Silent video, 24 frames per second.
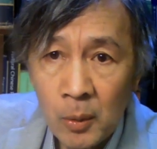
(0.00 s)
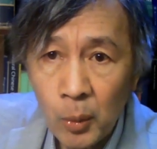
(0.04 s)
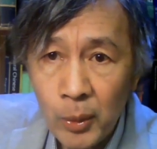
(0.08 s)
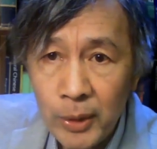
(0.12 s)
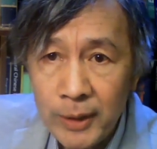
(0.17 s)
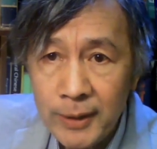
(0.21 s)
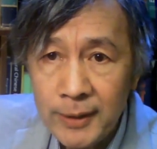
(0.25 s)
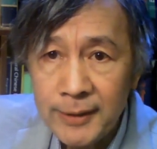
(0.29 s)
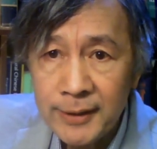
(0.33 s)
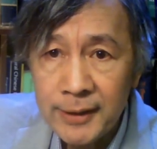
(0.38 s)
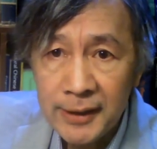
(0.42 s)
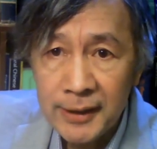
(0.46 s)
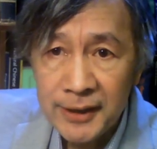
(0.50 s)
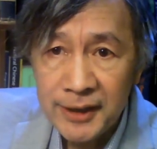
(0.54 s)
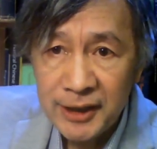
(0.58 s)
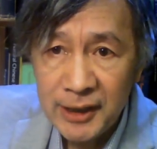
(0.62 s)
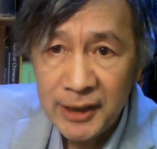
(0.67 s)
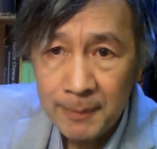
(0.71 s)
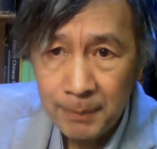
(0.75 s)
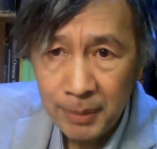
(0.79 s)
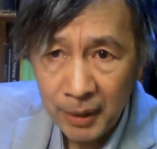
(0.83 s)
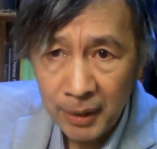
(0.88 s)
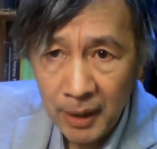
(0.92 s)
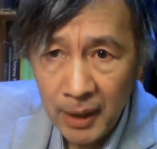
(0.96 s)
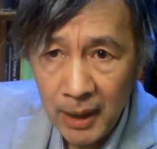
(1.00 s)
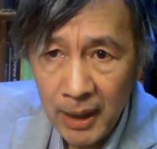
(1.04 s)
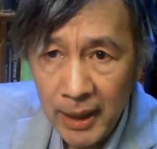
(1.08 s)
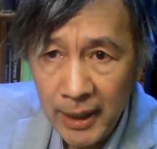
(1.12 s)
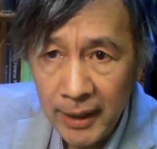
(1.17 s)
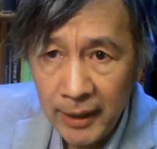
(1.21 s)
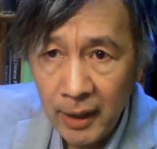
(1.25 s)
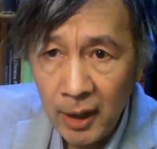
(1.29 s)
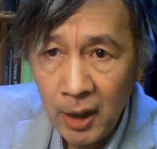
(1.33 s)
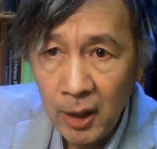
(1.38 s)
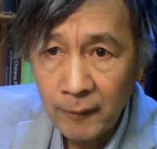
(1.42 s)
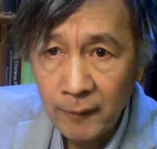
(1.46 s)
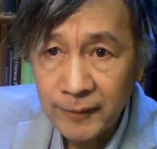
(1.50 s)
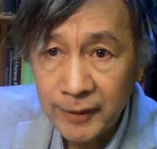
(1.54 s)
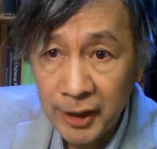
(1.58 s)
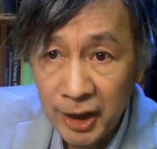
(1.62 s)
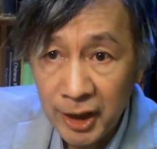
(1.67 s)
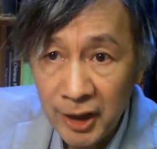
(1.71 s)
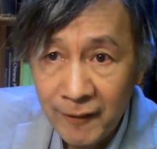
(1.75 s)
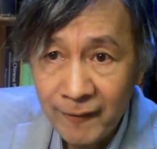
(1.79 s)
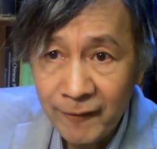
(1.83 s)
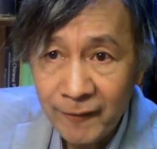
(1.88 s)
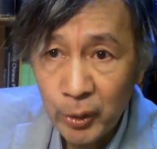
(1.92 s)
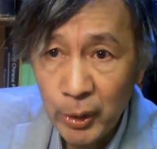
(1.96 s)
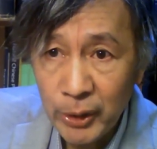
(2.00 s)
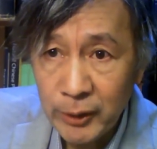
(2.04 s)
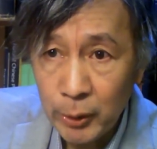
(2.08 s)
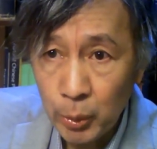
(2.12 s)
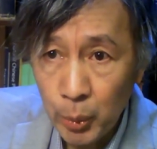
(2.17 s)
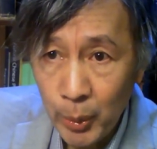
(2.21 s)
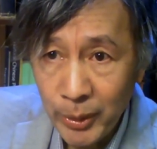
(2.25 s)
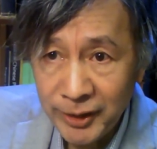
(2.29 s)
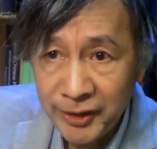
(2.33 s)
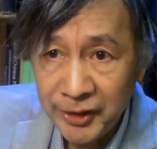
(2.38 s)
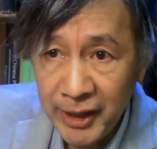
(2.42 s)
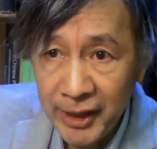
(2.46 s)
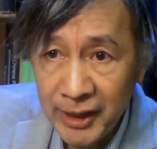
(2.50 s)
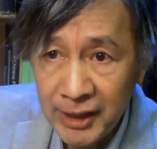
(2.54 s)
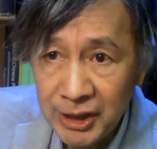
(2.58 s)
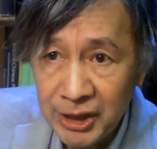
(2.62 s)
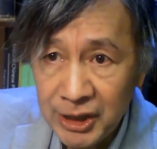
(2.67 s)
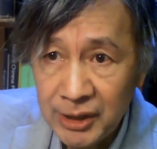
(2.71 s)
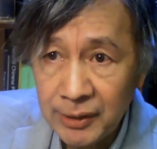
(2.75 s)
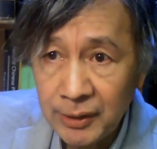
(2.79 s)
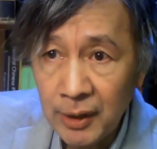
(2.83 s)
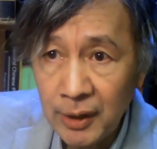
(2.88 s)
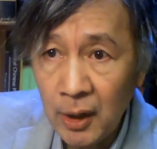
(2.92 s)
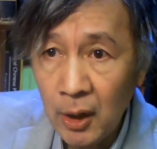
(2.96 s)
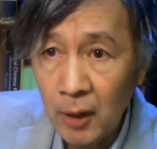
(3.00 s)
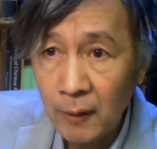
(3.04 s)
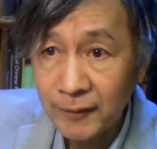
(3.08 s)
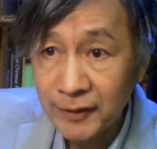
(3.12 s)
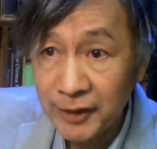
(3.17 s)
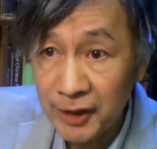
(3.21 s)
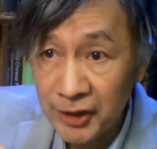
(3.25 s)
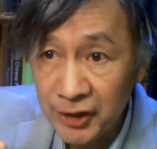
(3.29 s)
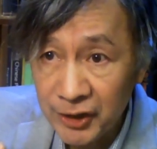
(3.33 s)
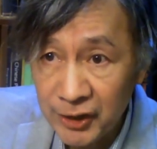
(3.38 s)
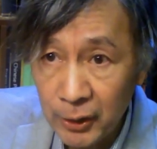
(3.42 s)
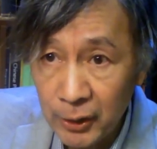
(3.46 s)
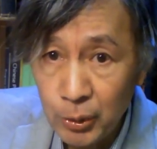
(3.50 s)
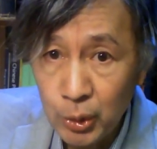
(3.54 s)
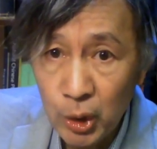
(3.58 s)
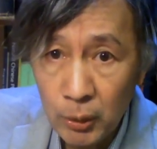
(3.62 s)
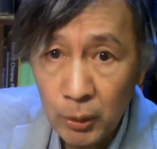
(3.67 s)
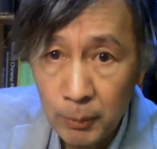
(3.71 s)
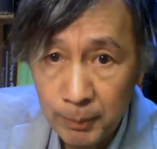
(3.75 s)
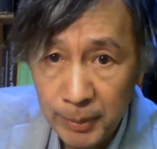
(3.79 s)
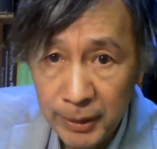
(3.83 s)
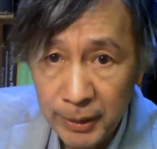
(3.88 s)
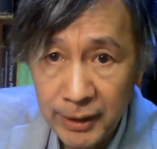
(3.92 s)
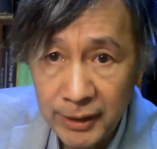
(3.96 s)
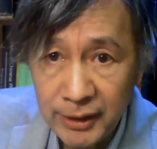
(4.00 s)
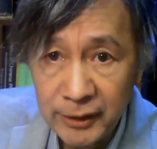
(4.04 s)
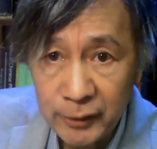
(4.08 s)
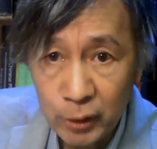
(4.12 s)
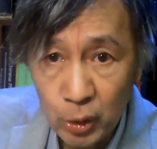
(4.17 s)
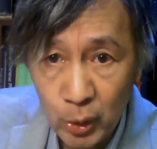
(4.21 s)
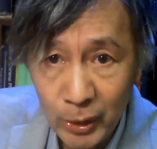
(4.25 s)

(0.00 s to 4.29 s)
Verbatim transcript: When the supply of the infrared radiation of the central peak